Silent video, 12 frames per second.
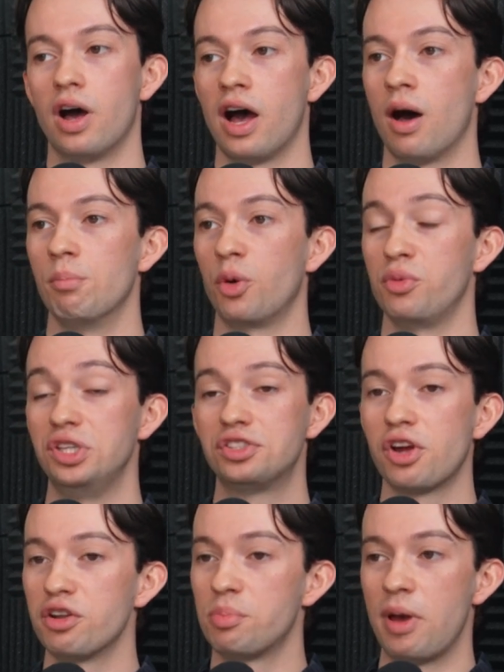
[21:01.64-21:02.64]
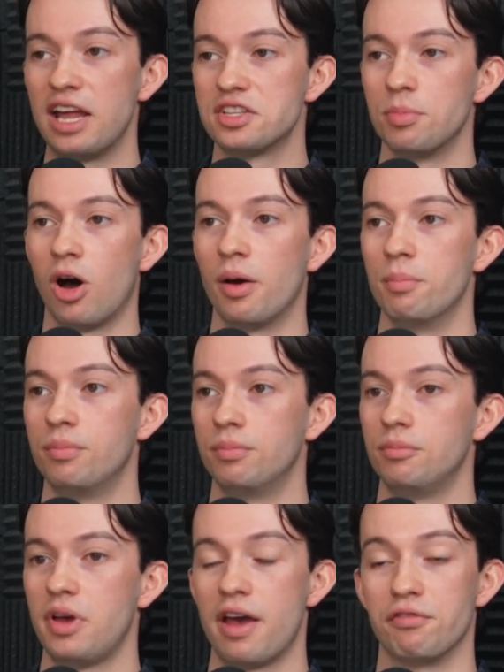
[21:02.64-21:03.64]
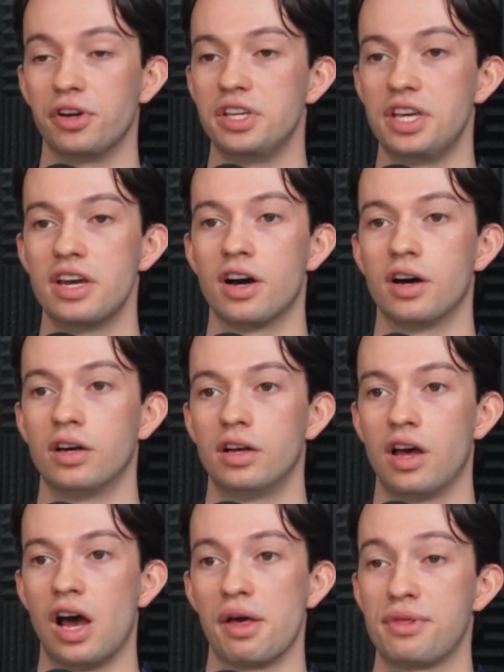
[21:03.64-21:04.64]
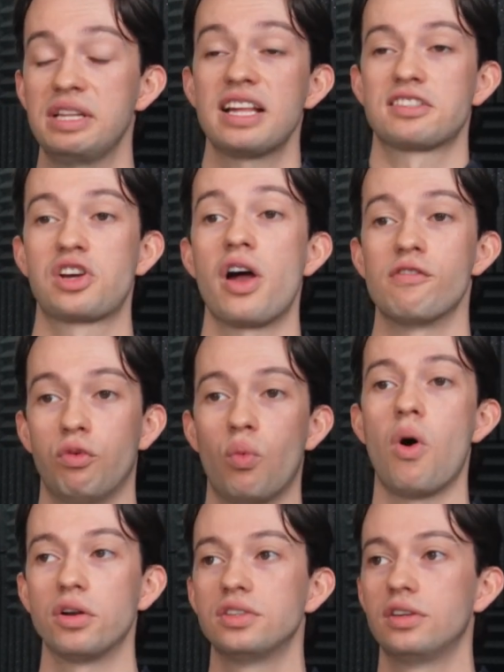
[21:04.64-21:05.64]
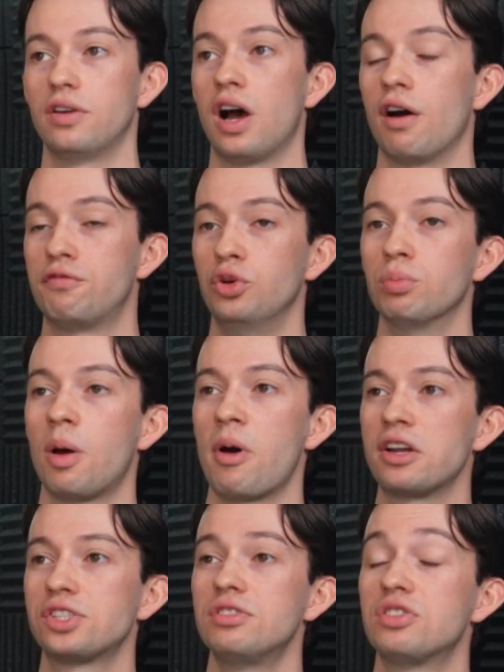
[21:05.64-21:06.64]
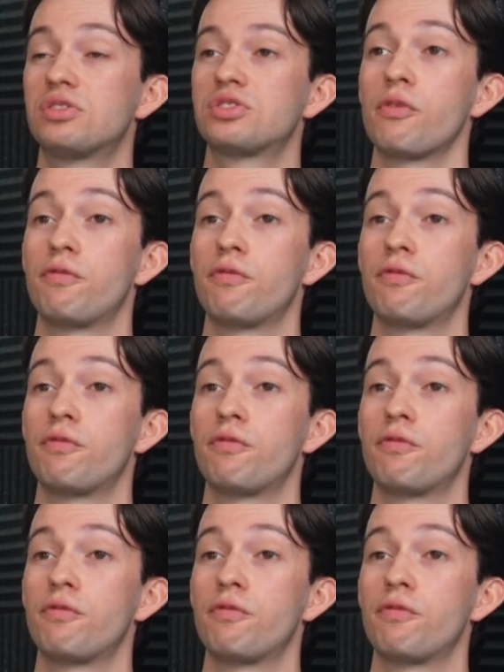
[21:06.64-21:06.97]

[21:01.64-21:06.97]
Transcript: but we used to go to the pantomime every year. I think that's kind of what fueled my passion. The